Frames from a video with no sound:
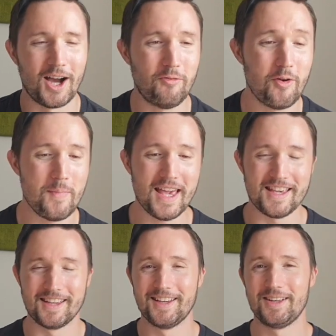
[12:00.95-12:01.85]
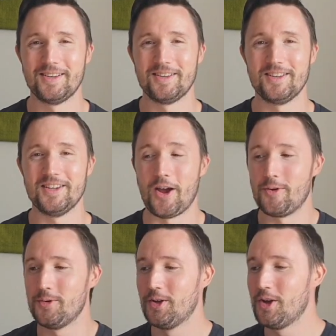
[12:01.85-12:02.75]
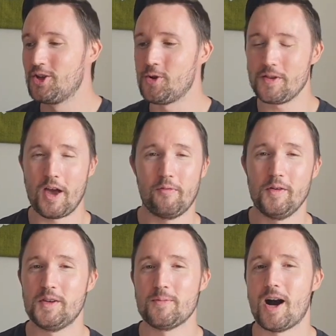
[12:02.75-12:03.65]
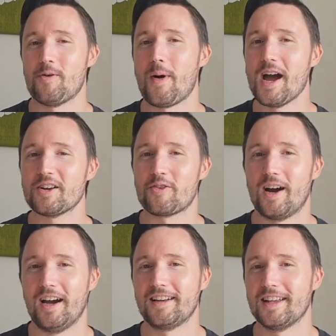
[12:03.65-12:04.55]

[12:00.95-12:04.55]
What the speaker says: And for me, you know, doing that 50-mile bike ride,